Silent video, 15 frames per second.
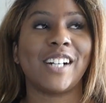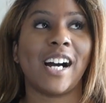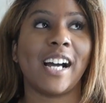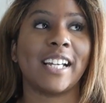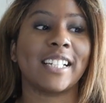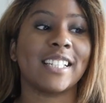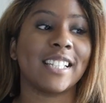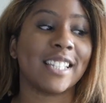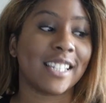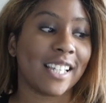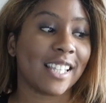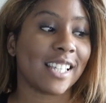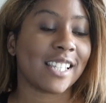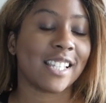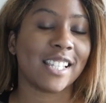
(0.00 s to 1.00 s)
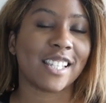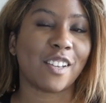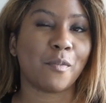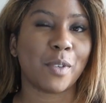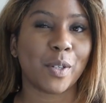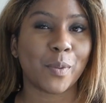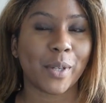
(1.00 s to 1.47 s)
I can see that since I've
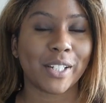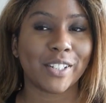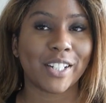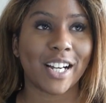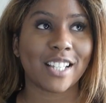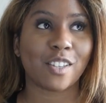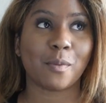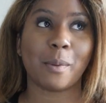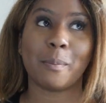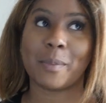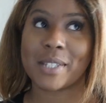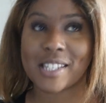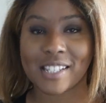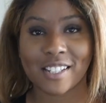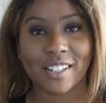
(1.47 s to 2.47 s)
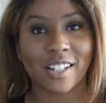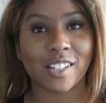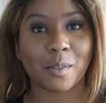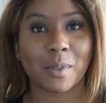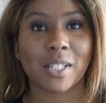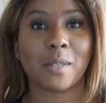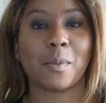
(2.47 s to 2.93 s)
been away, you guys have been busy, you guys
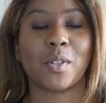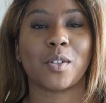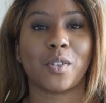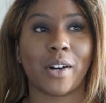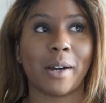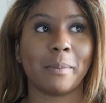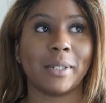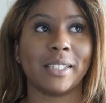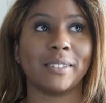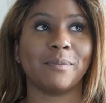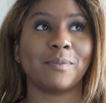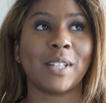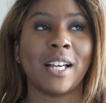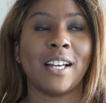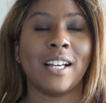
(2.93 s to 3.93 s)
have been subscribing